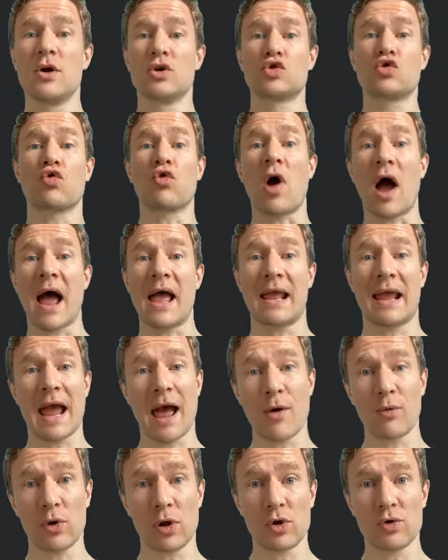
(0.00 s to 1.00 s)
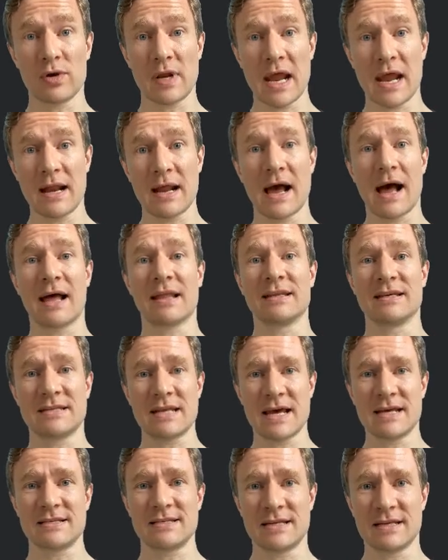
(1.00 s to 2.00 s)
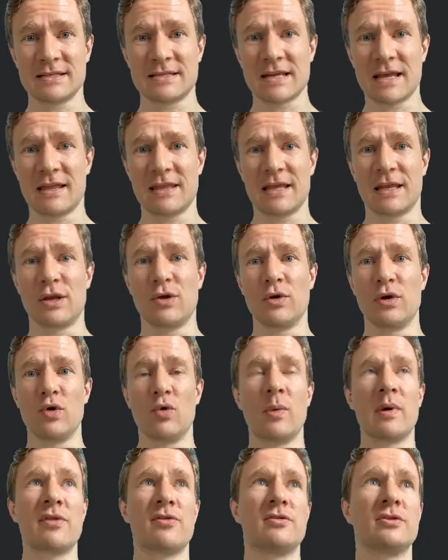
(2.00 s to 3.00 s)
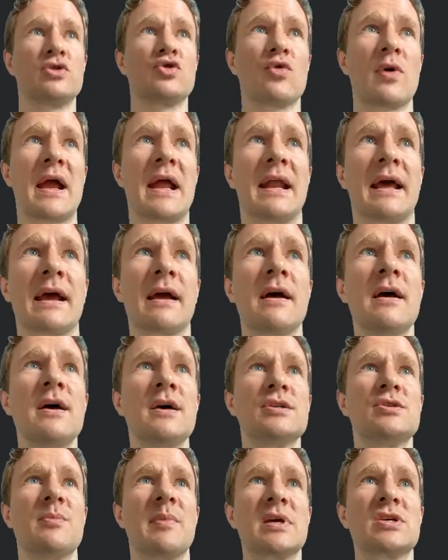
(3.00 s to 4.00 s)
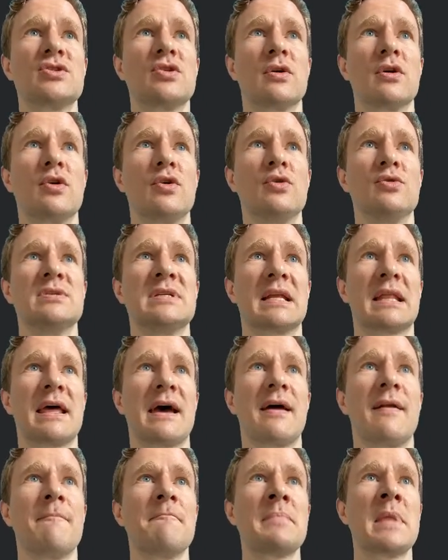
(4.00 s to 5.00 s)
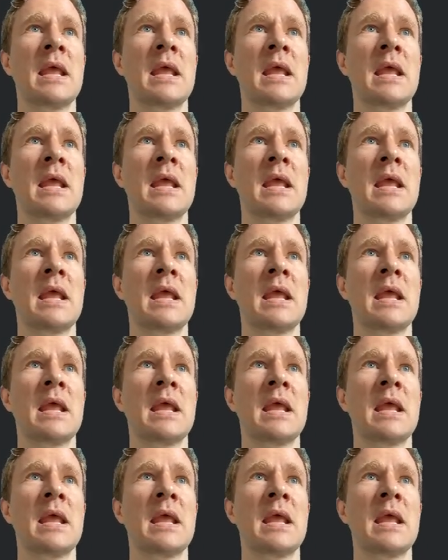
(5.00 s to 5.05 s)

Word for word: trying out your data on the testing set than you do with the training. So make sure you're using that.